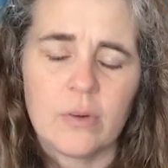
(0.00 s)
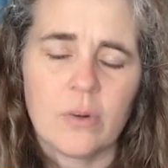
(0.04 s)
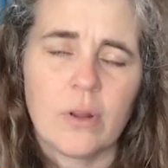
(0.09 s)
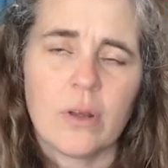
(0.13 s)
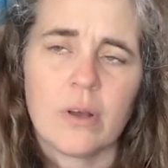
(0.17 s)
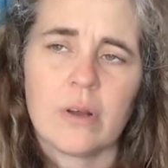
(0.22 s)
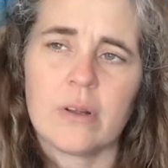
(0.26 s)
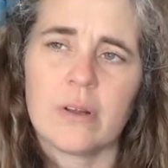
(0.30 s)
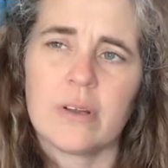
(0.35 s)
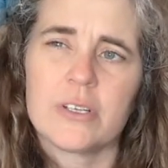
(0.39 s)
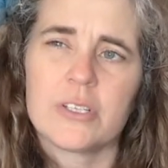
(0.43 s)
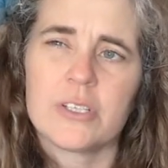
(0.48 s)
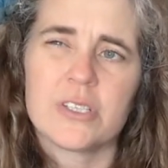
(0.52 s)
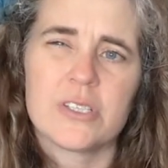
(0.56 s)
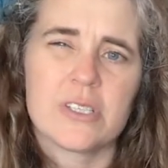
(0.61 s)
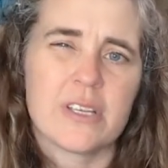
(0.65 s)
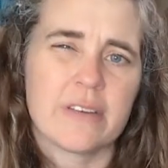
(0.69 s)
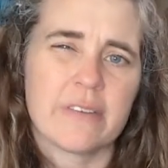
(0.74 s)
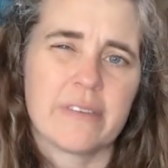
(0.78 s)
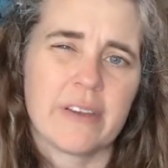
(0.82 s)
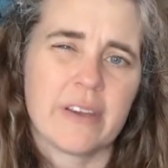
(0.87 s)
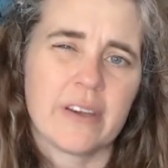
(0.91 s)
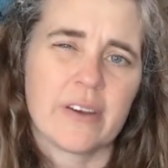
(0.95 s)
No, I shouldn't
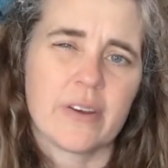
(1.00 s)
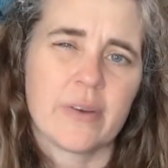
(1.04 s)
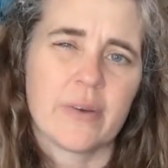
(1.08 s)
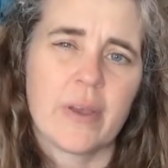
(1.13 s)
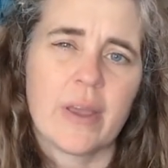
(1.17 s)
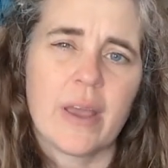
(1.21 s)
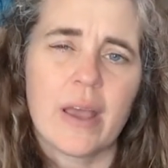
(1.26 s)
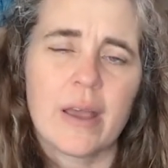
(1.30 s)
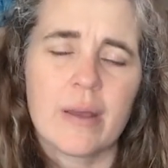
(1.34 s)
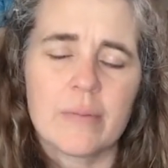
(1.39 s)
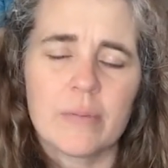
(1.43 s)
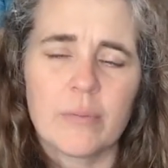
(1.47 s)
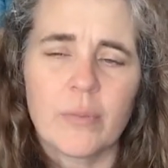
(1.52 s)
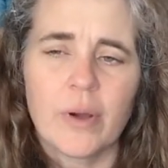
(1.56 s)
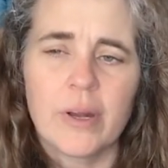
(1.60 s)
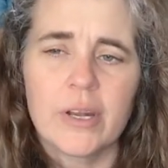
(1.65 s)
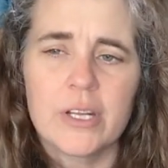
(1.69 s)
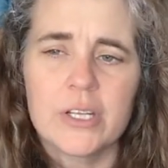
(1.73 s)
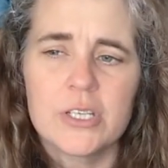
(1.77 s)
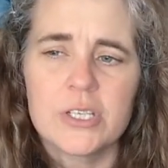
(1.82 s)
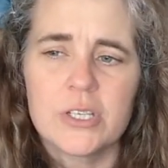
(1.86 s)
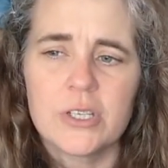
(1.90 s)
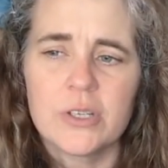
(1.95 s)
say fingering weight. I want
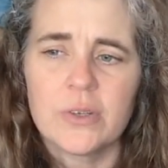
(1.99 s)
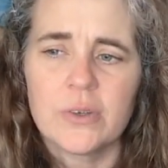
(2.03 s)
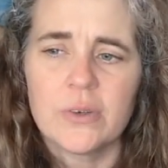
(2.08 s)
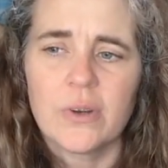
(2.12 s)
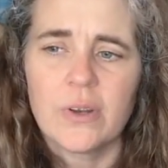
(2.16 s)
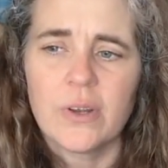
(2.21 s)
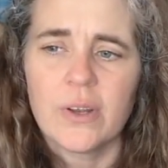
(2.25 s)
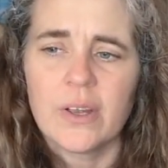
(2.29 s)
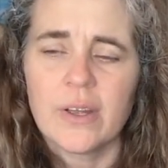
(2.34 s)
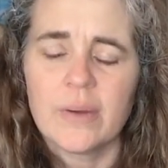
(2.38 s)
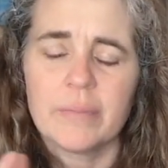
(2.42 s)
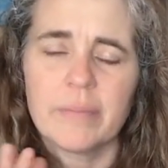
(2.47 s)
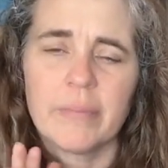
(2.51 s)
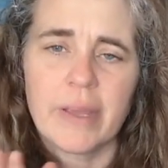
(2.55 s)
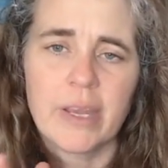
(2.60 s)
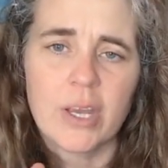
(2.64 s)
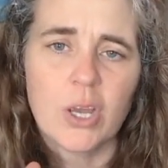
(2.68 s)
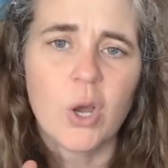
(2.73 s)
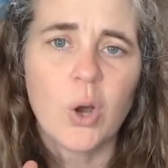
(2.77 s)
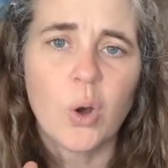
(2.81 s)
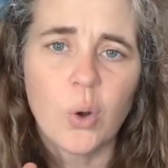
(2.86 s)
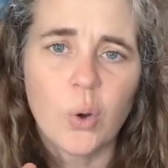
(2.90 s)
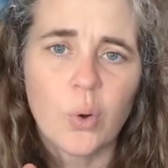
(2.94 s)
to do, my
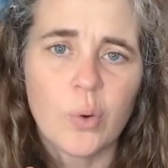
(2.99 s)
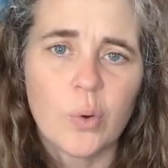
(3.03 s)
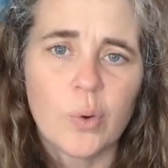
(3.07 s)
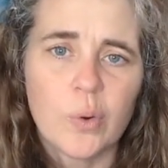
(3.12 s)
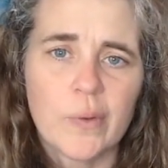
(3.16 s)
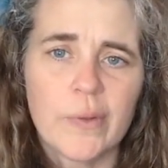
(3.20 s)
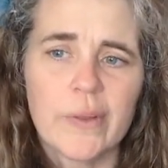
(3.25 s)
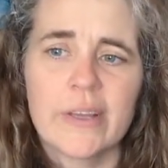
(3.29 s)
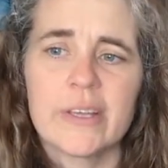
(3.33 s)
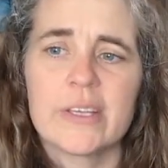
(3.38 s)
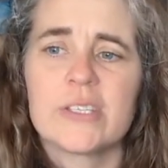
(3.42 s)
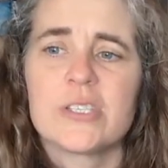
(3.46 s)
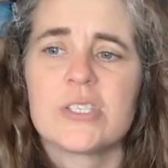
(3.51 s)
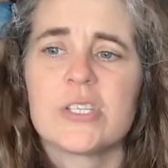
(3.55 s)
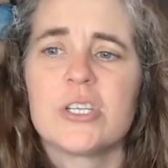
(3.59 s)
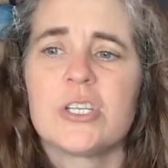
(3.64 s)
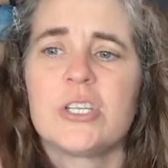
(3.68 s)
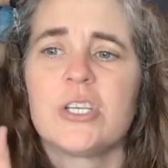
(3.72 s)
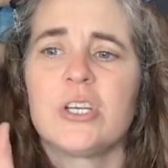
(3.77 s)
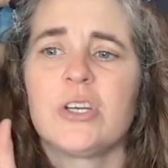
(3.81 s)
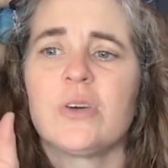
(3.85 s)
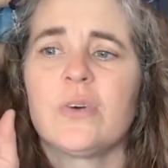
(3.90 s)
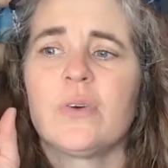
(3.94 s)
goal is to
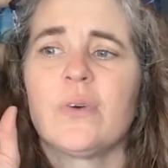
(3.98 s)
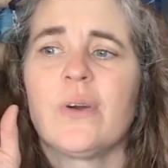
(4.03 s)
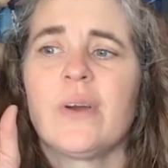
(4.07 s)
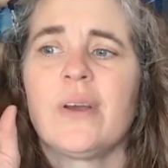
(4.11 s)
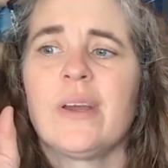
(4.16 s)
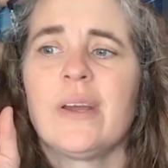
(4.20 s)
do